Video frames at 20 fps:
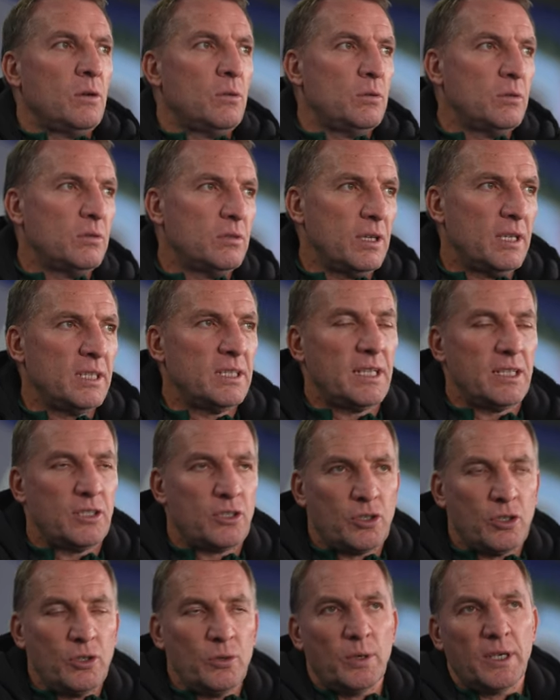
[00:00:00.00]
Well, it's
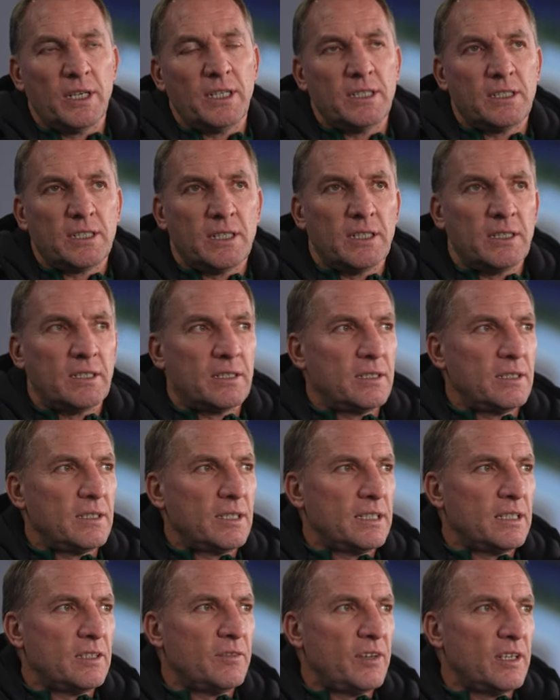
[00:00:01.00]
2 ways.
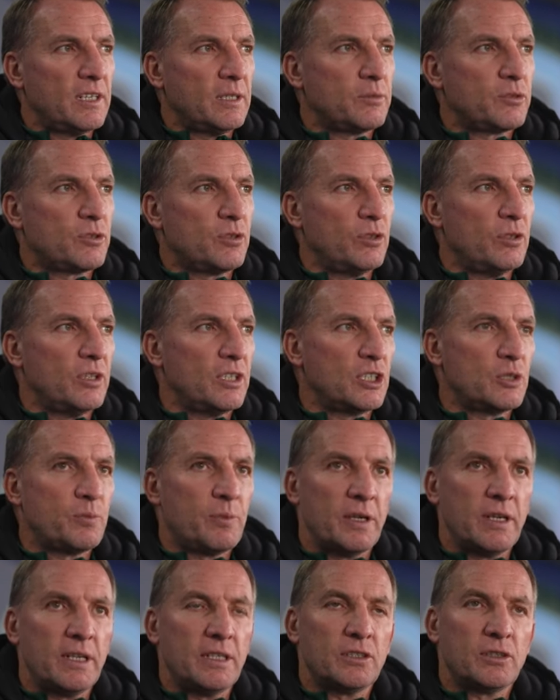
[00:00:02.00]
It develops through the
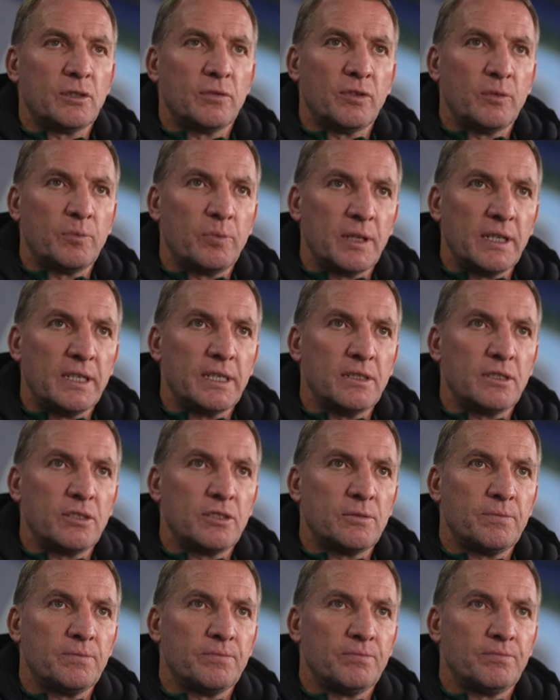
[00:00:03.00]
experience of the
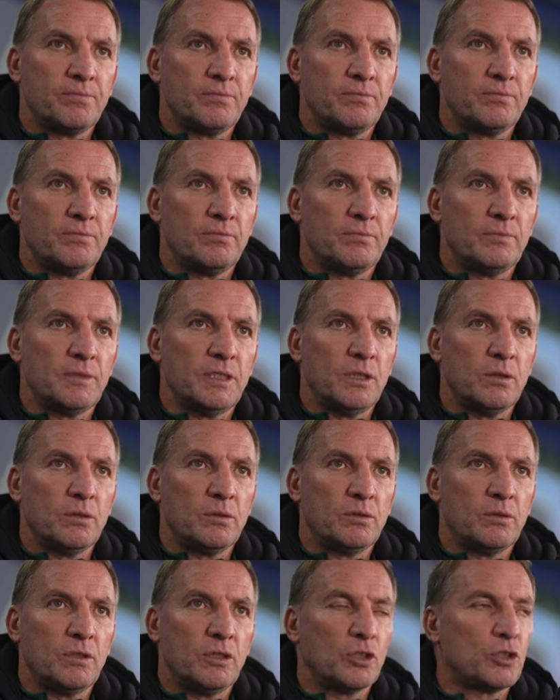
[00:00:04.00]
players. You
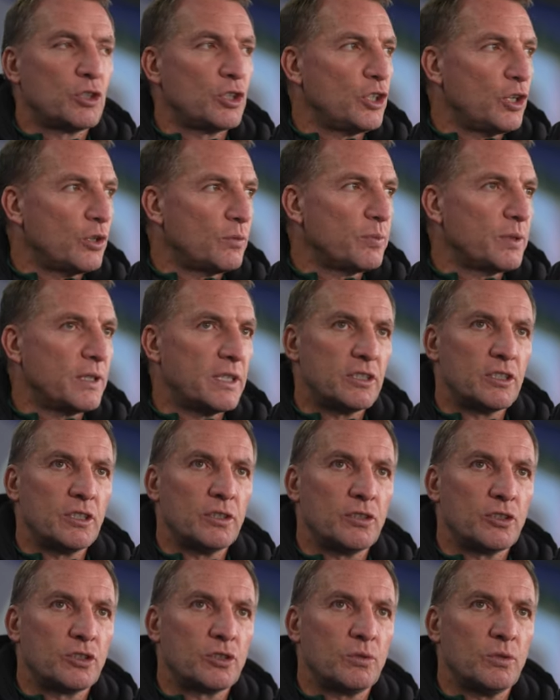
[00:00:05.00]
know, lots of young players in
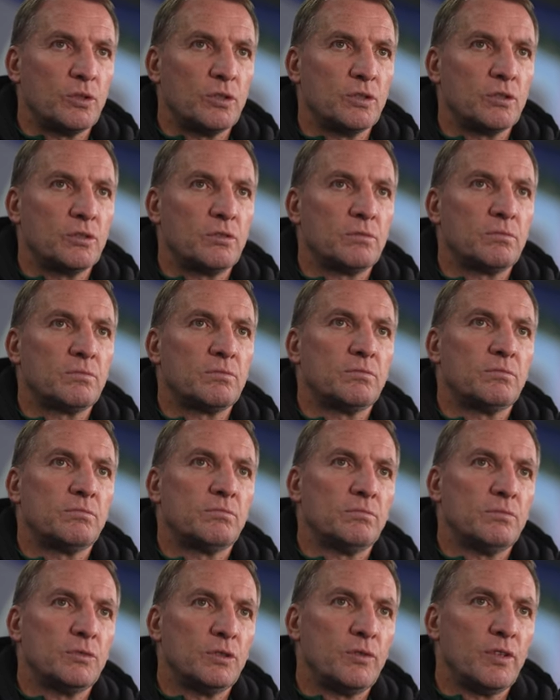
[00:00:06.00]
the squad
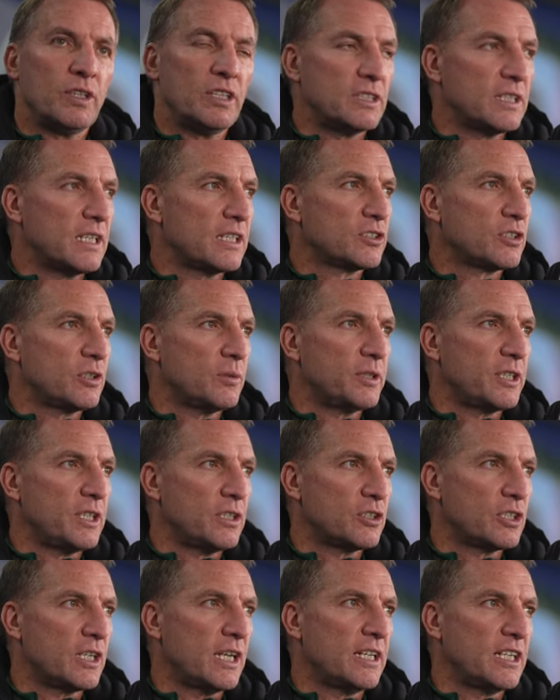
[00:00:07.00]
over these last couple of
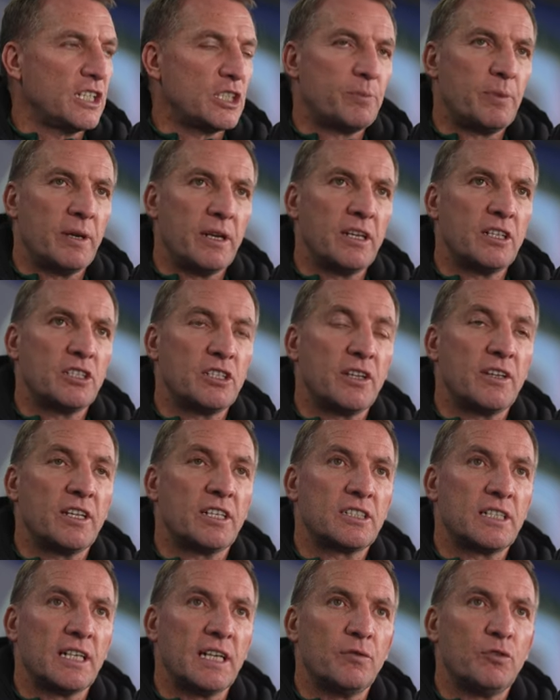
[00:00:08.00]
years getting experience at
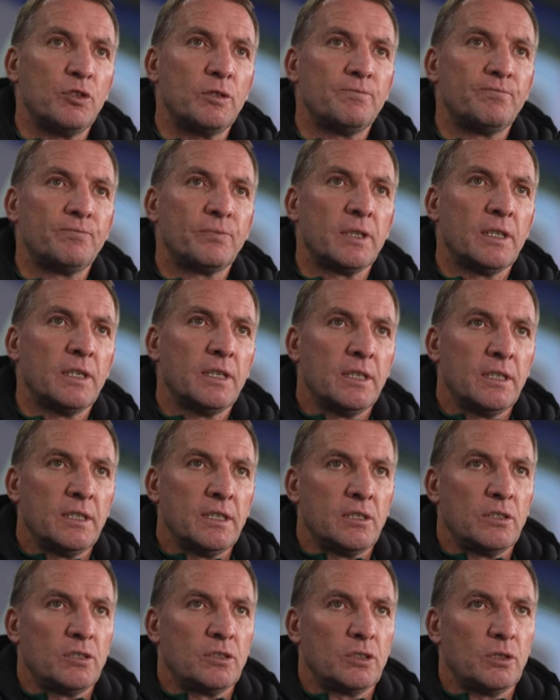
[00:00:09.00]
this level.
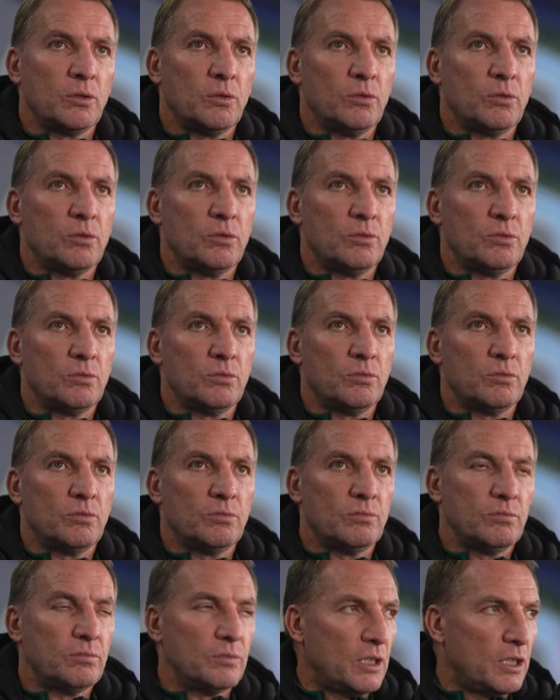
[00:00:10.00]
So
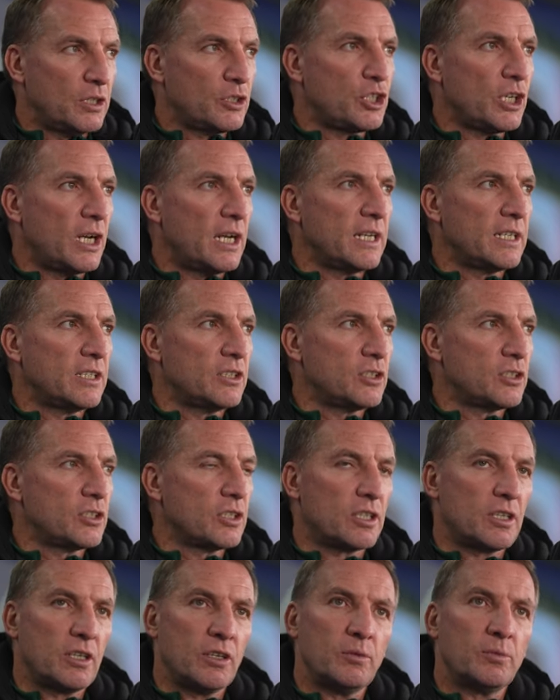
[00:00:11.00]
our challenge as a
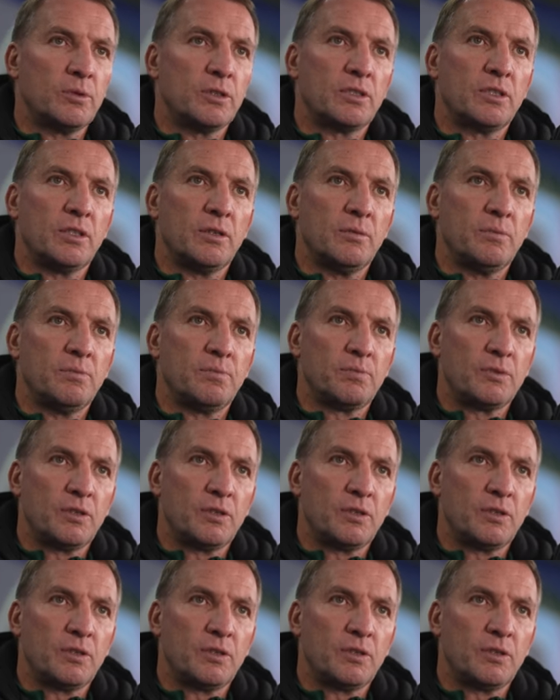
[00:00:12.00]
club is to